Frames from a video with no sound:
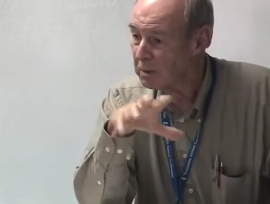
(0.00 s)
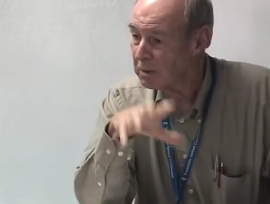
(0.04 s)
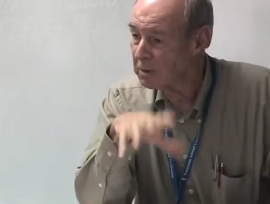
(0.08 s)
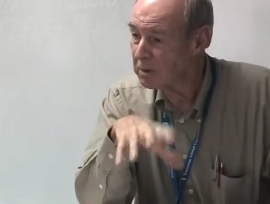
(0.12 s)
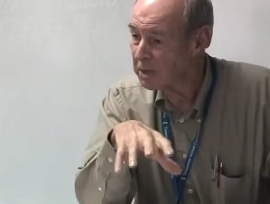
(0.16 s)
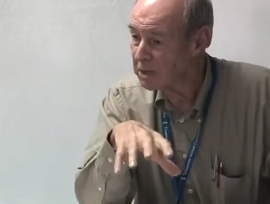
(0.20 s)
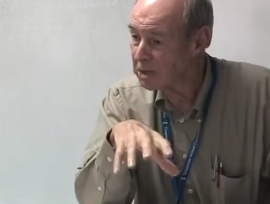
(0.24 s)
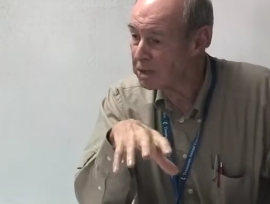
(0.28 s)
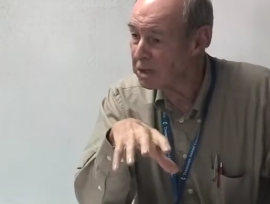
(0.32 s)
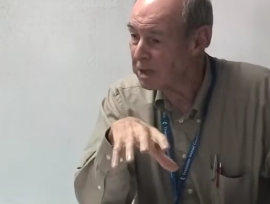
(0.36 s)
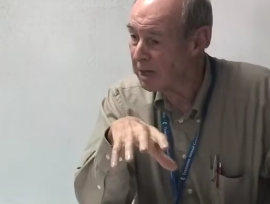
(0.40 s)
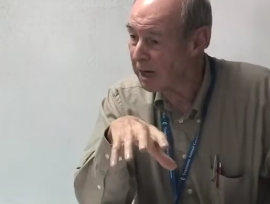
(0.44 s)

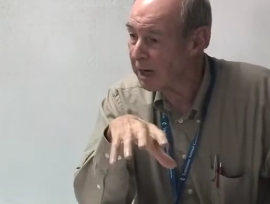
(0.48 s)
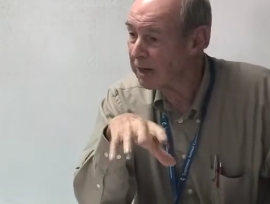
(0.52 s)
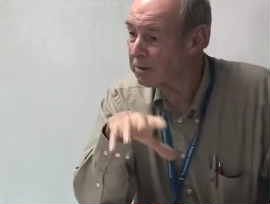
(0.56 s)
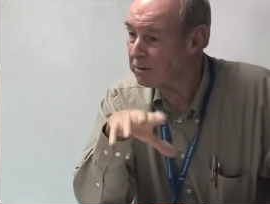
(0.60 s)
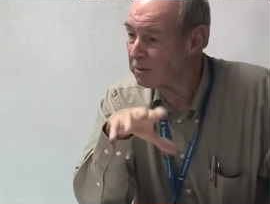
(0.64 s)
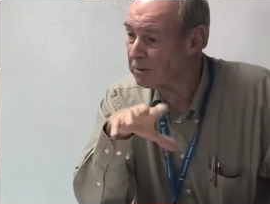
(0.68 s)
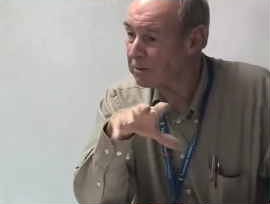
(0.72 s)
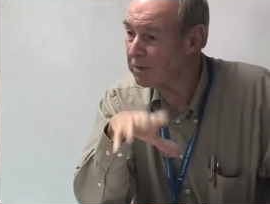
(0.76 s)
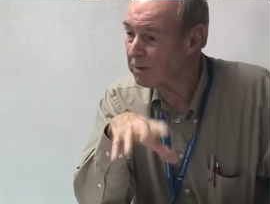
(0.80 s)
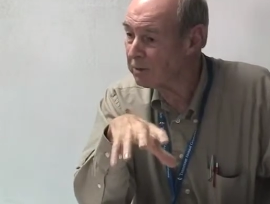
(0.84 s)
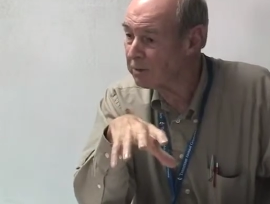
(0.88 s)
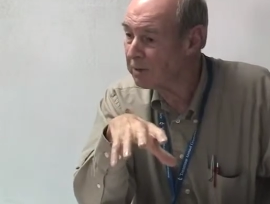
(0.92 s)
the
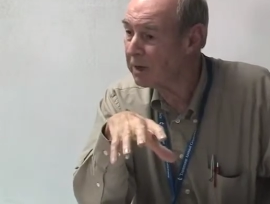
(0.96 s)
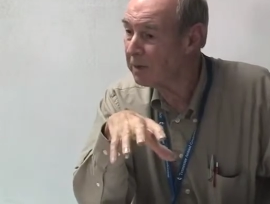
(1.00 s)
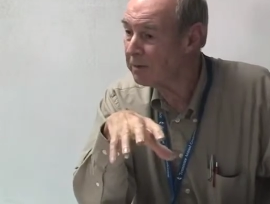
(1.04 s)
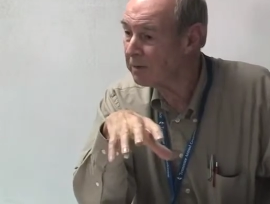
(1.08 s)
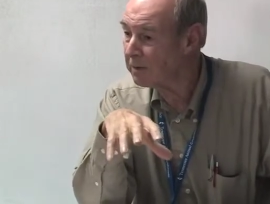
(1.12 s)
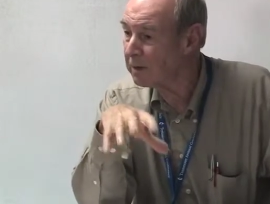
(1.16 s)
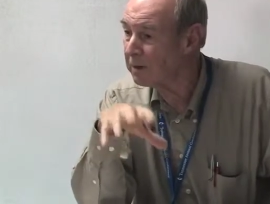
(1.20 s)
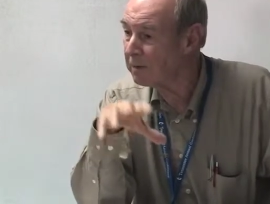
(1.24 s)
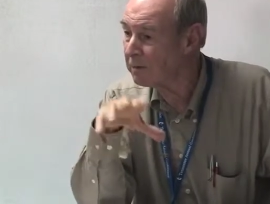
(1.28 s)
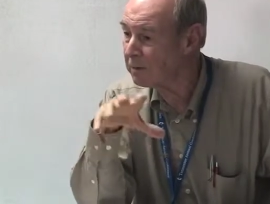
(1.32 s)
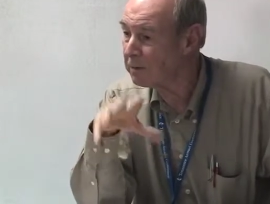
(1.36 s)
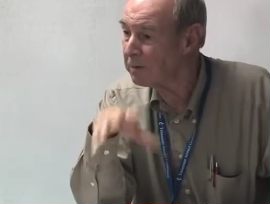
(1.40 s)
standard of
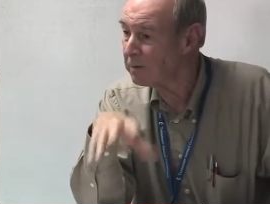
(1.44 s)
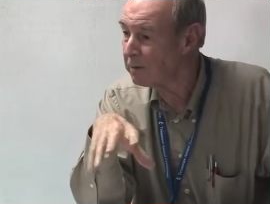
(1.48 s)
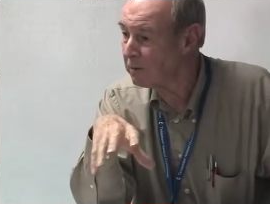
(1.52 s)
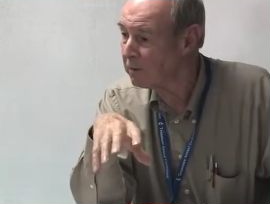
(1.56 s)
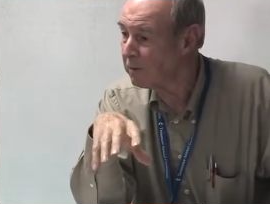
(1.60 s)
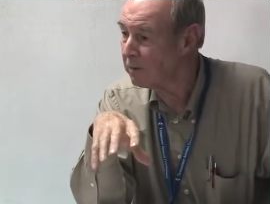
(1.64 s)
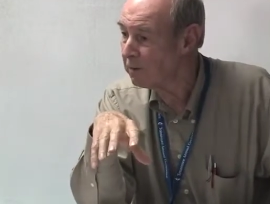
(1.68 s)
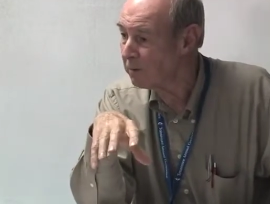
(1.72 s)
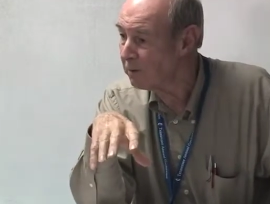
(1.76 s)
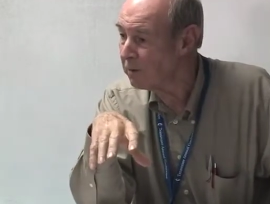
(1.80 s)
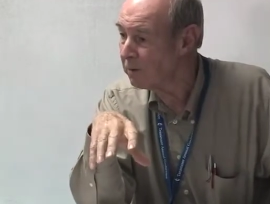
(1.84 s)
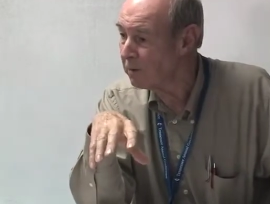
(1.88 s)
giving
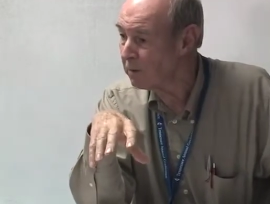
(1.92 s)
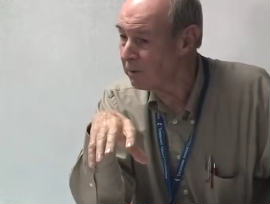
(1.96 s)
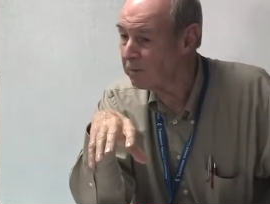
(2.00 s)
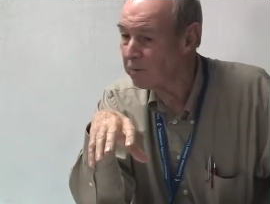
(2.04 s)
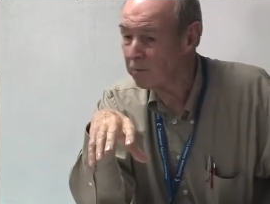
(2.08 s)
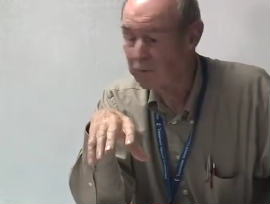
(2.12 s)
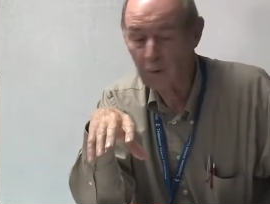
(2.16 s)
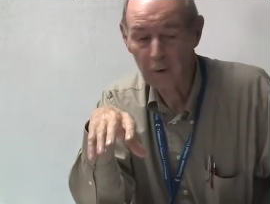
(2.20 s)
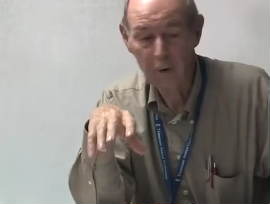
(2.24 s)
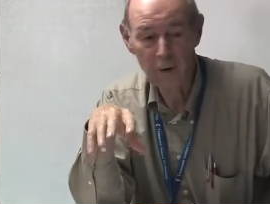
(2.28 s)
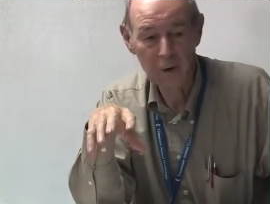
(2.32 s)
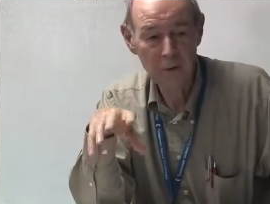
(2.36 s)

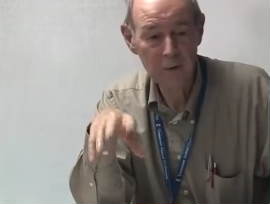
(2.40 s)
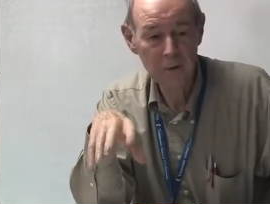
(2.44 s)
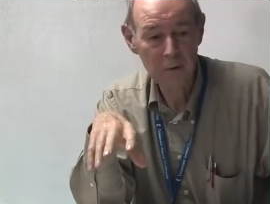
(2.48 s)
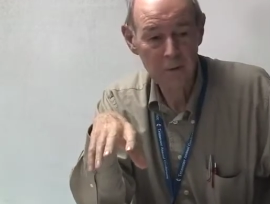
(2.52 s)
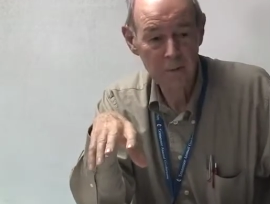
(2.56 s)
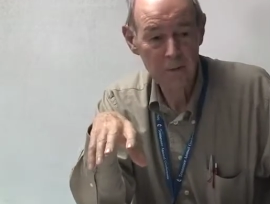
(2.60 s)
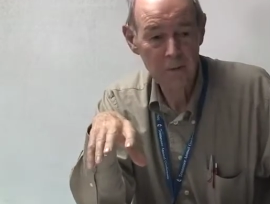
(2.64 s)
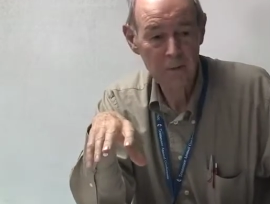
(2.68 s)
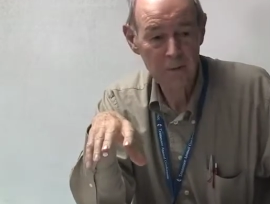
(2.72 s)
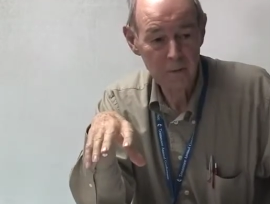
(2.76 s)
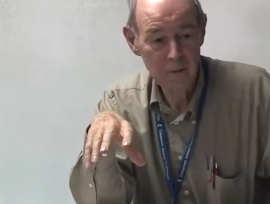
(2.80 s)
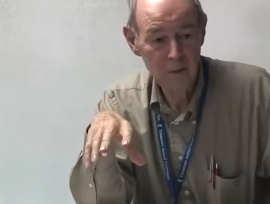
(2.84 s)
for
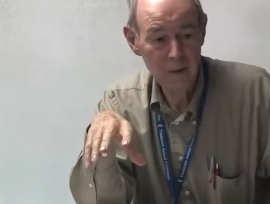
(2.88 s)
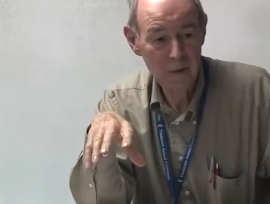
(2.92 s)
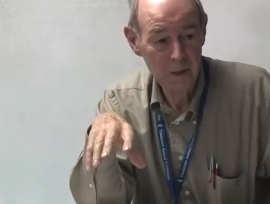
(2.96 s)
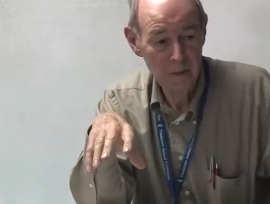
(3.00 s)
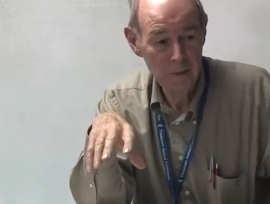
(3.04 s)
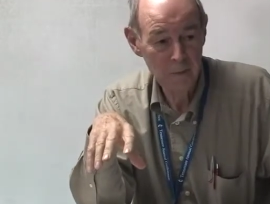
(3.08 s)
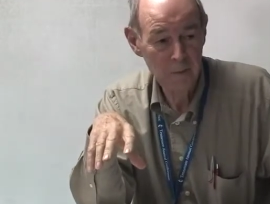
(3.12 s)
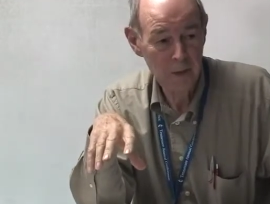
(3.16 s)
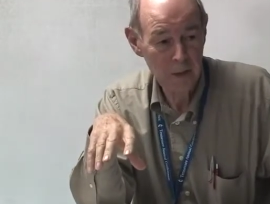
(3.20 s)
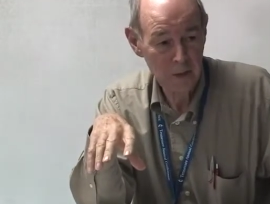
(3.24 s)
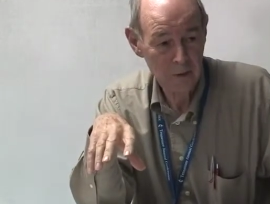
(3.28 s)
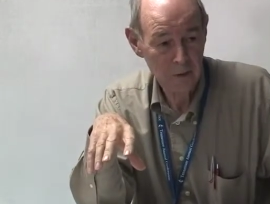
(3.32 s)

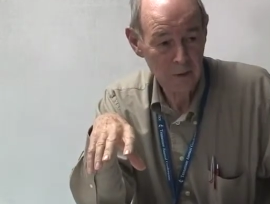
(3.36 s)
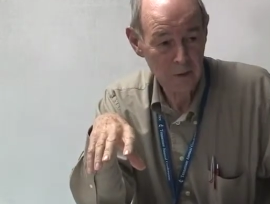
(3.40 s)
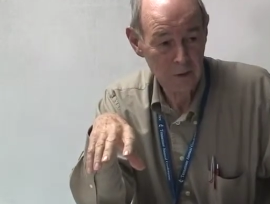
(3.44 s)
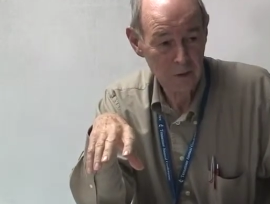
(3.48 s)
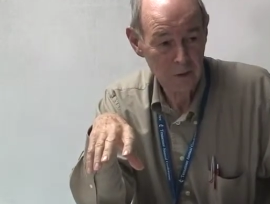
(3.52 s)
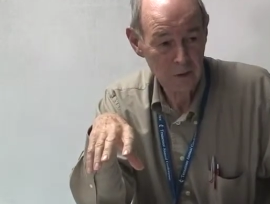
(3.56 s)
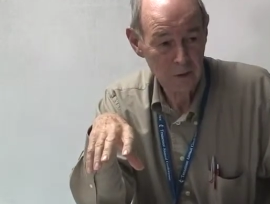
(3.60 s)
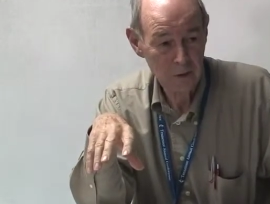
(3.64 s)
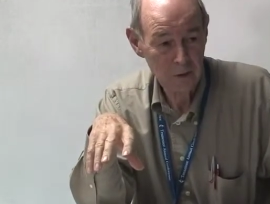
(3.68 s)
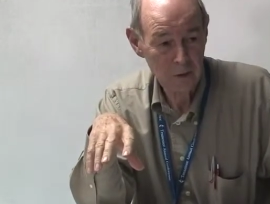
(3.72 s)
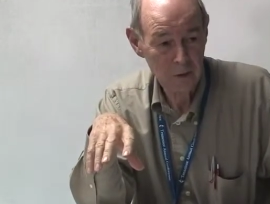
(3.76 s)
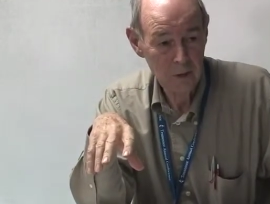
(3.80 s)
United
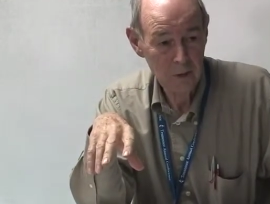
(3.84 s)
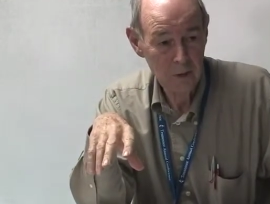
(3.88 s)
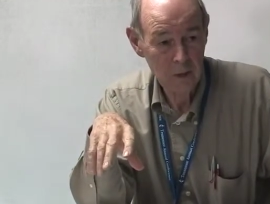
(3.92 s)
Methodists.